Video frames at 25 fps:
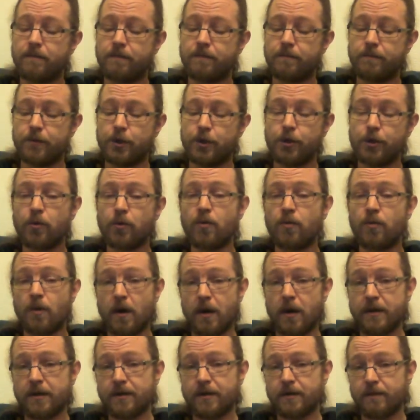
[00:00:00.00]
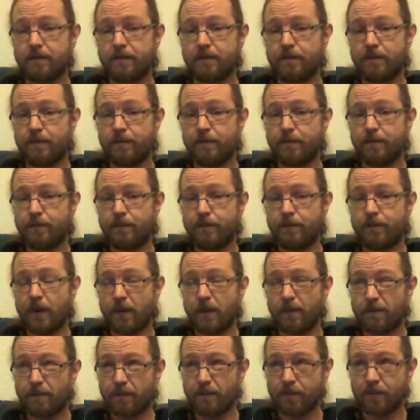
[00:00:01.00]
Shore-wise, but
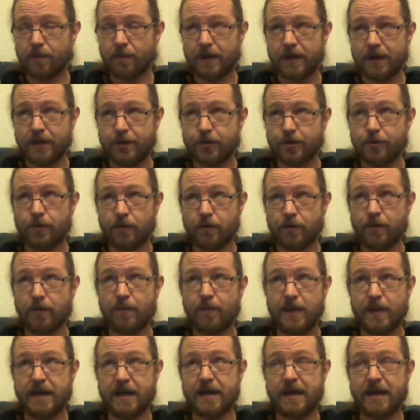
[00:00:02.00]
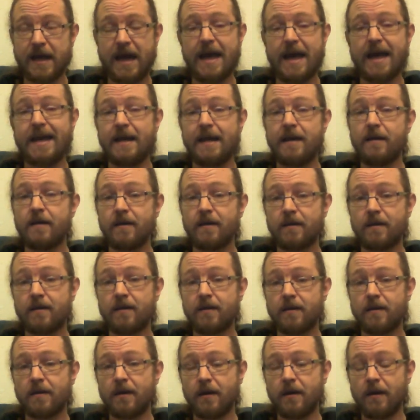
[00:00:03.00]
I'm pretty sure it will be an A.
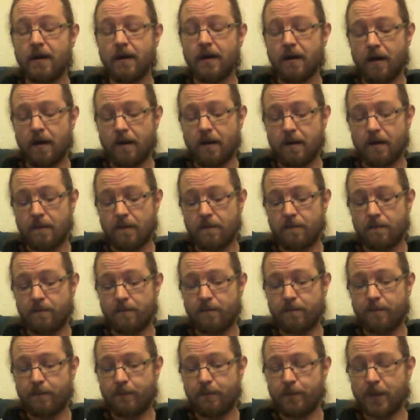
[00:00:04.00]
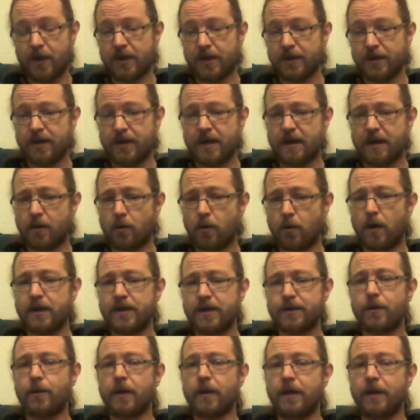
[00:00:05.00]
But they're quite
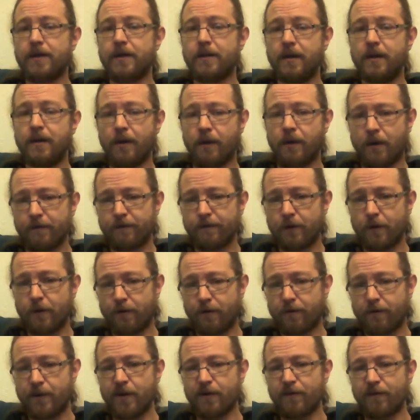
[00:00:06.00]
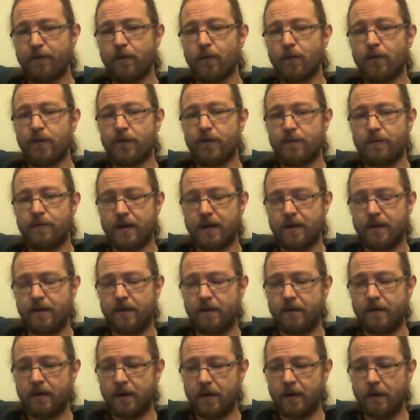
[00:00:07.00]
solid. I've got 3 or 4 of them,
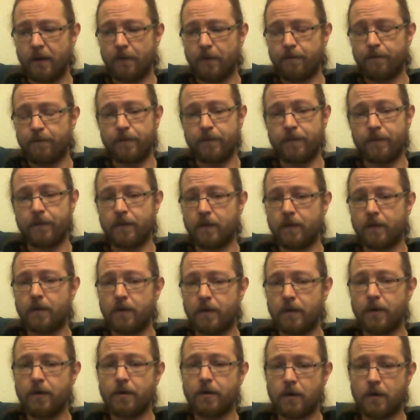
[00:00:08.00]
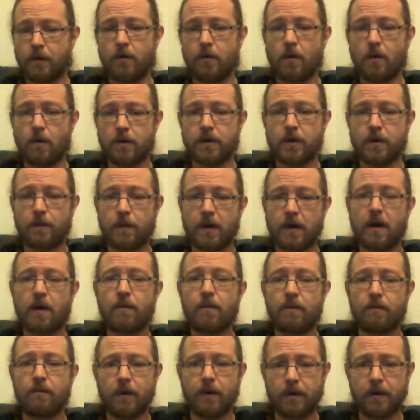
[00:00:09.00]
and you could knock someone
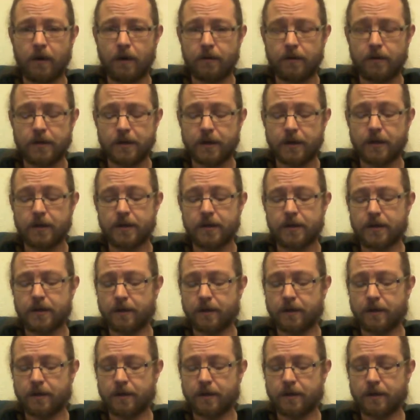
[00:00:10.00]
out with one of those things.